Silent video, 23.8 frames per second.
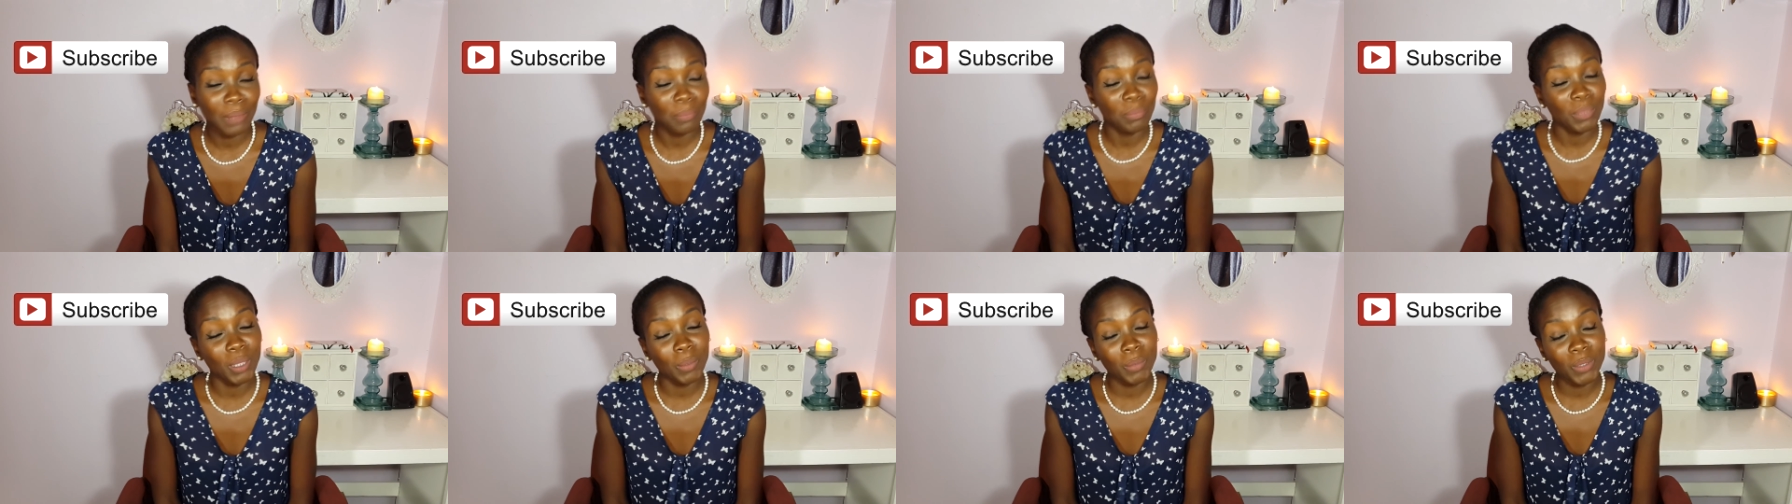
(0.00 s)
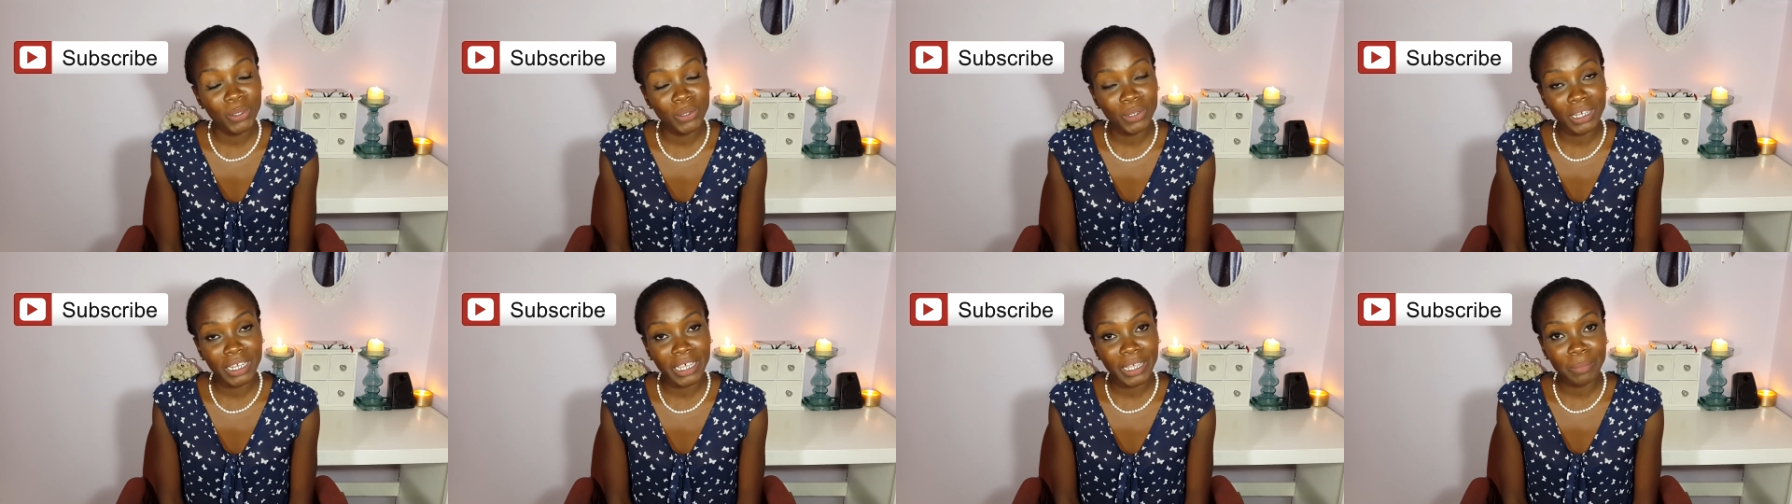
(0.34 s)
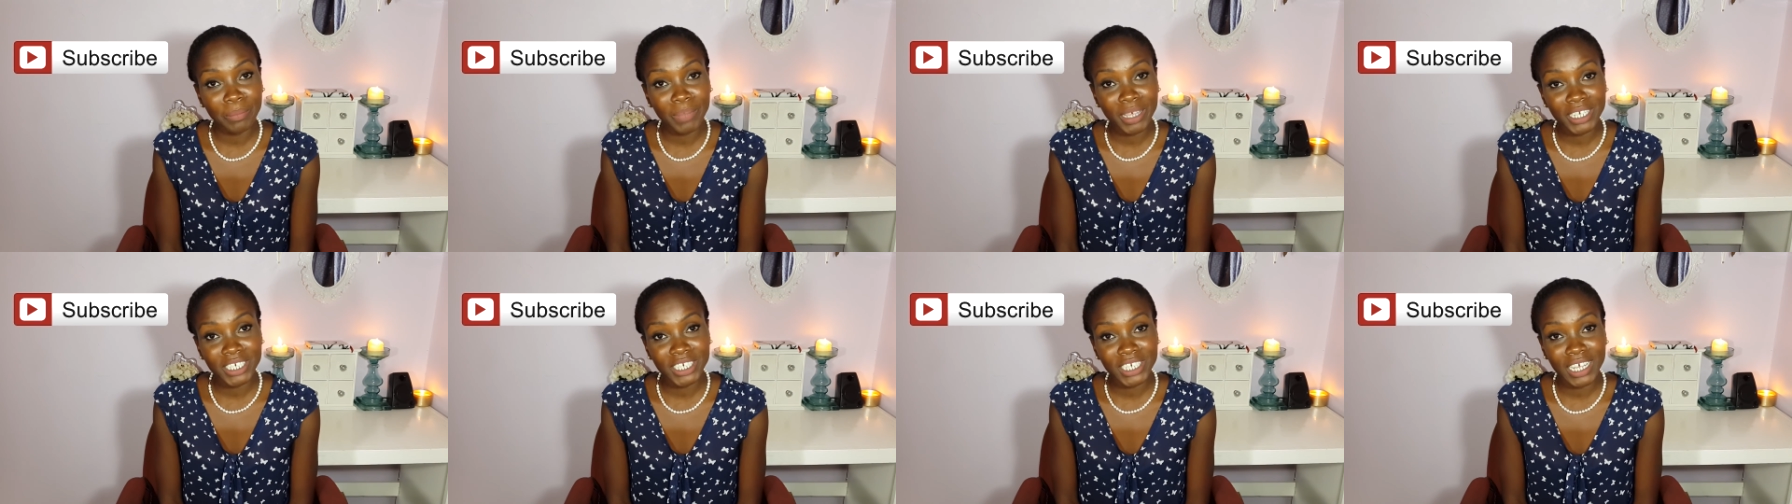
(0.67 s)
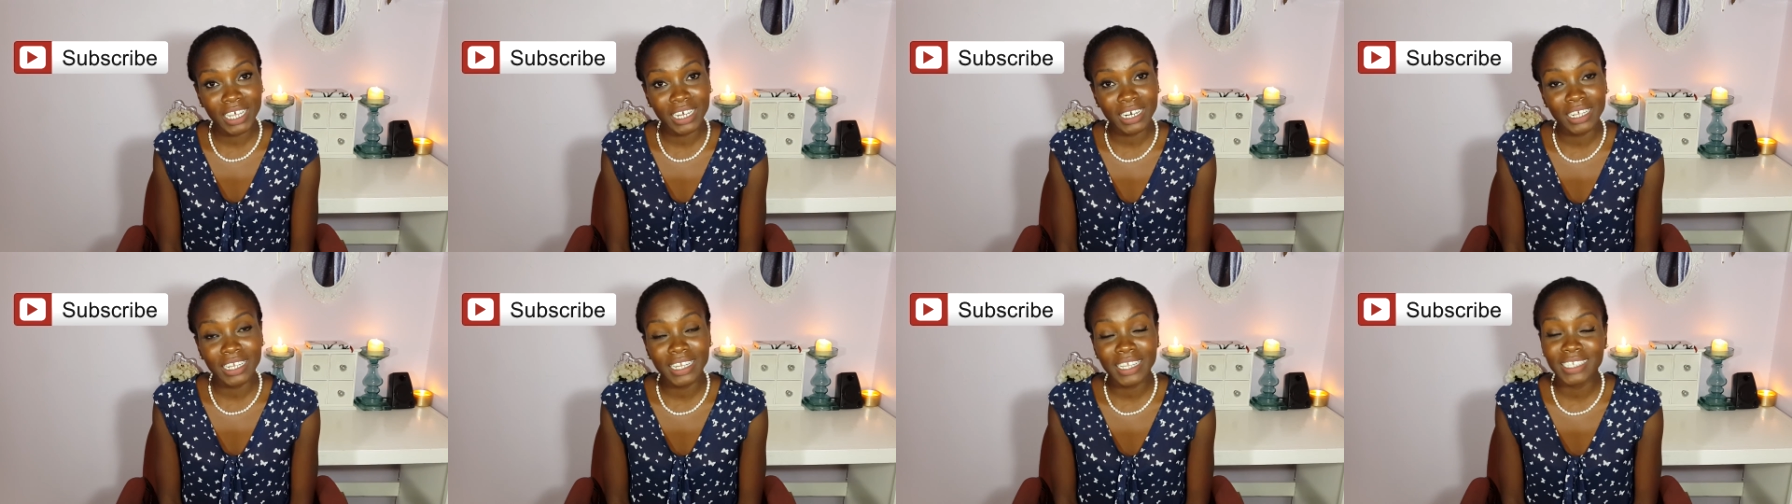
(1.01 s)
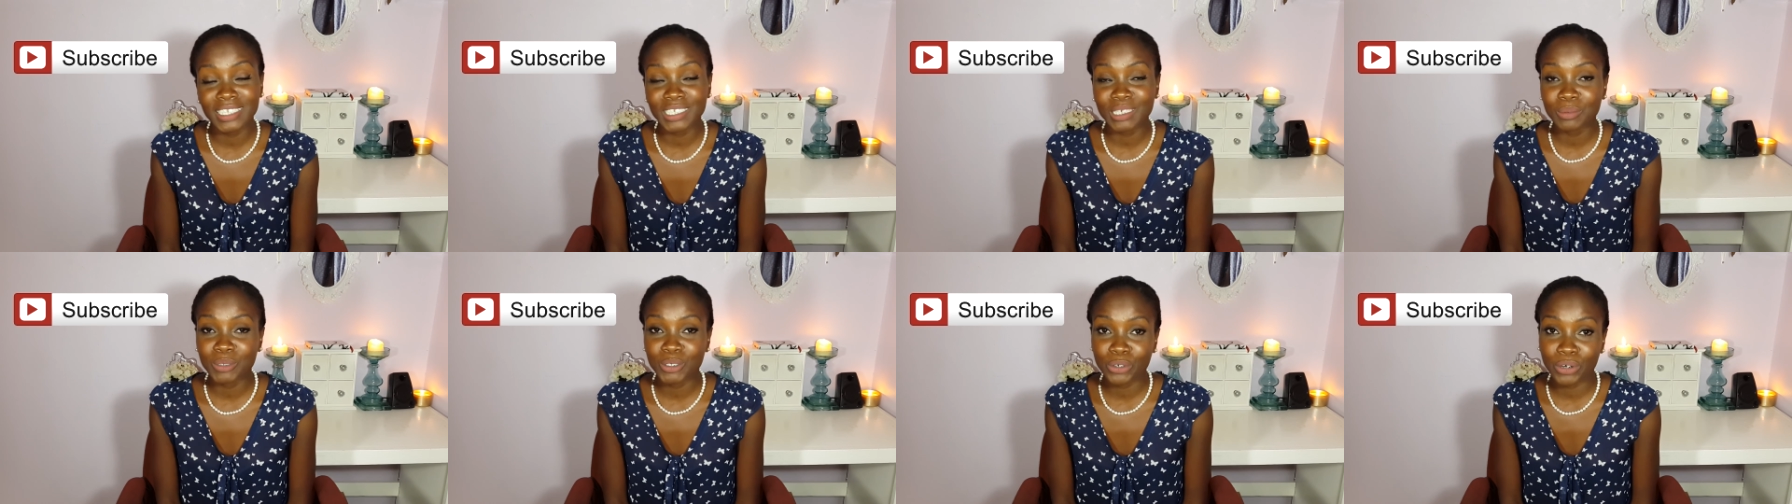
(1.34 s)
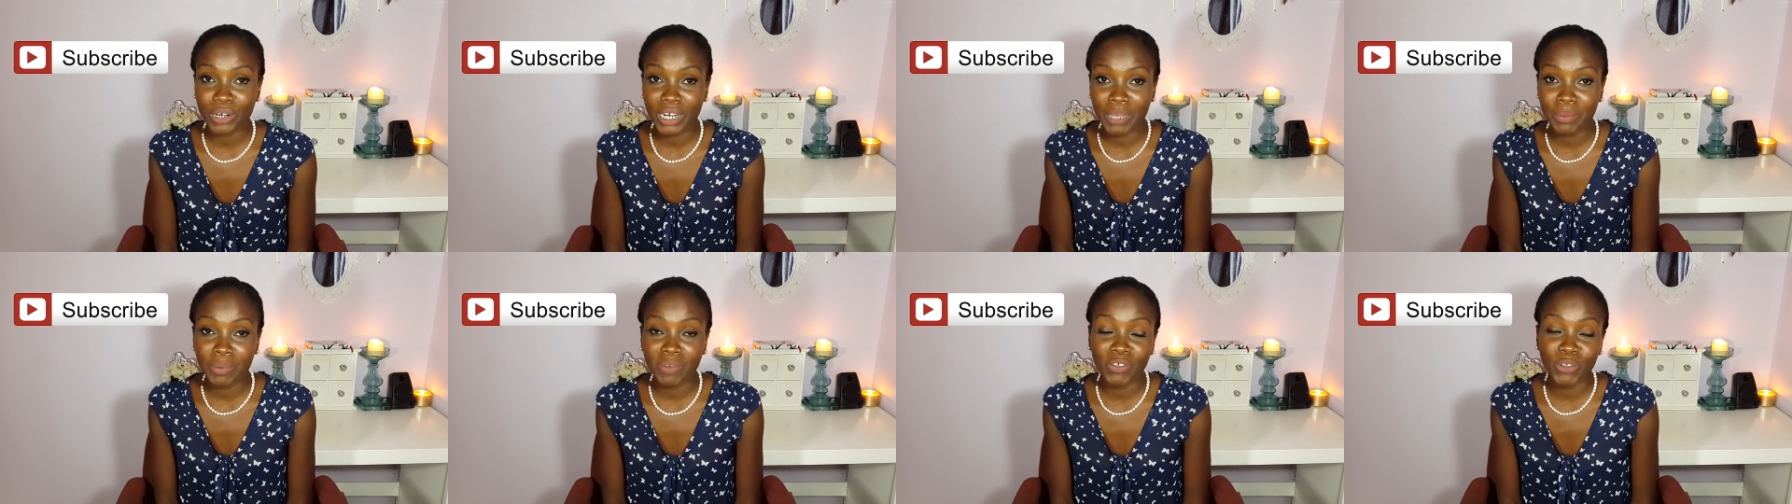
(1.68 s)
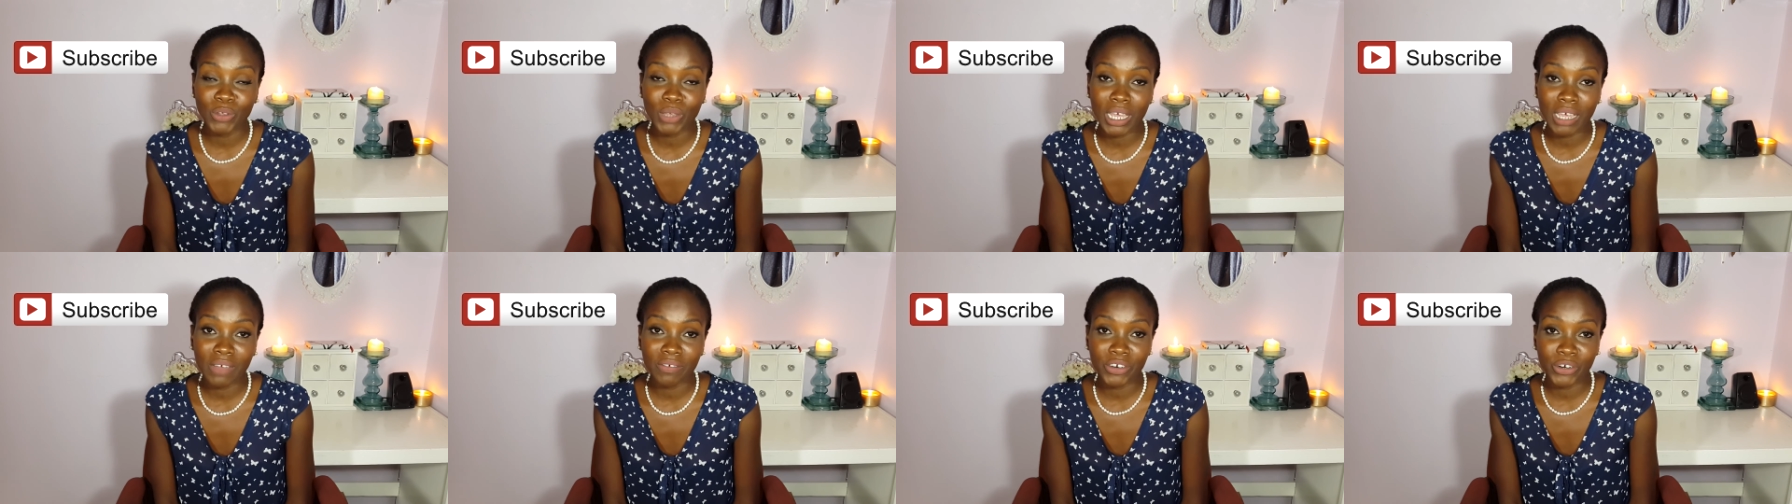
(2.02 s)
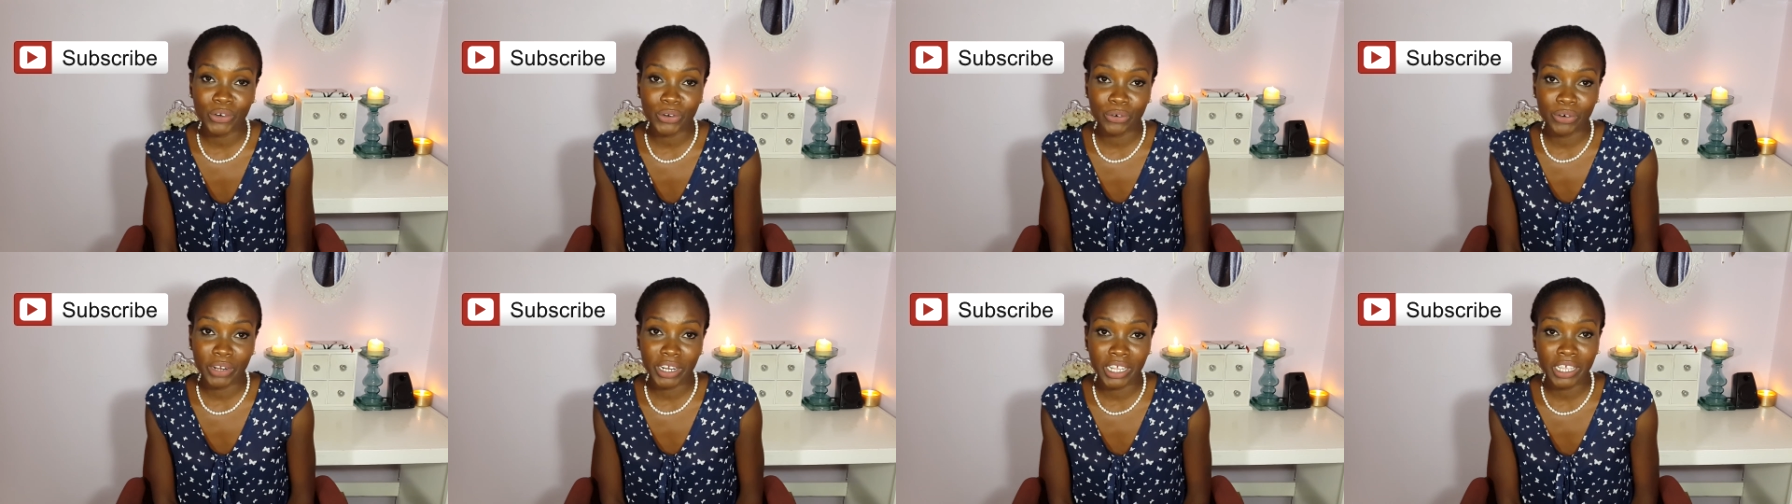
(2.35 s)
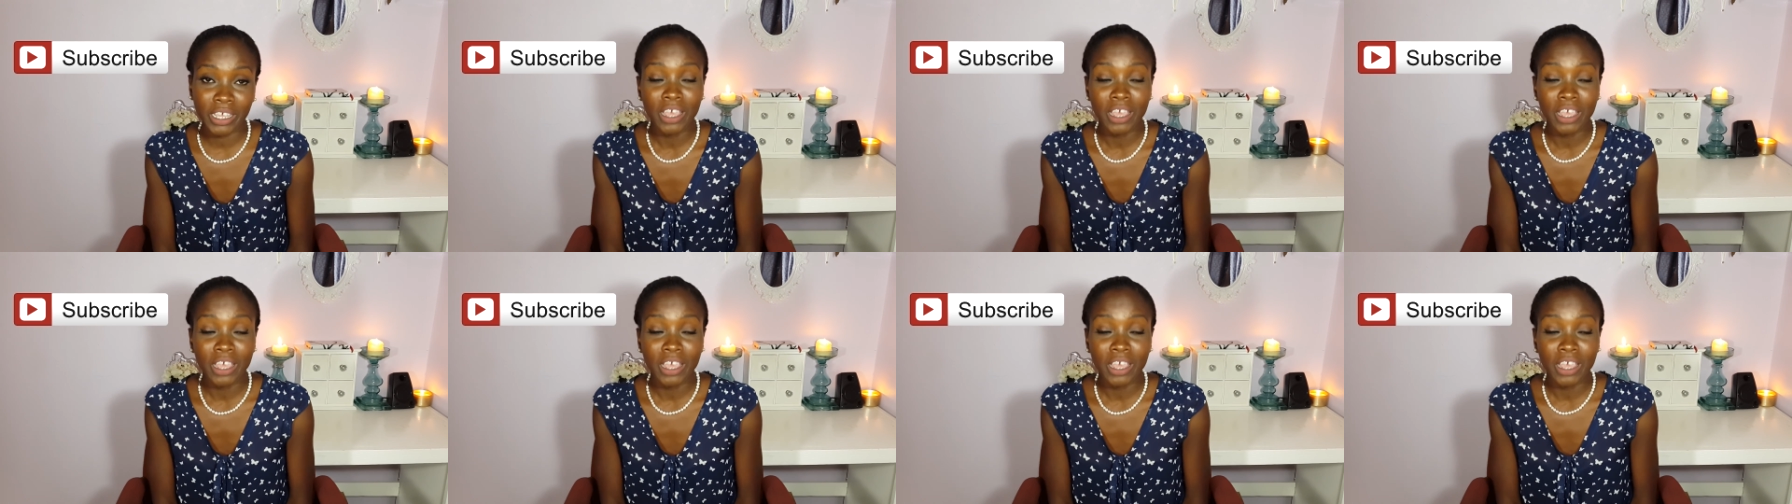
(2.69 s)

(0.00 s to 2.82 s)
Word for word: Maybe you'll like my channel and subscribe if you haven't already.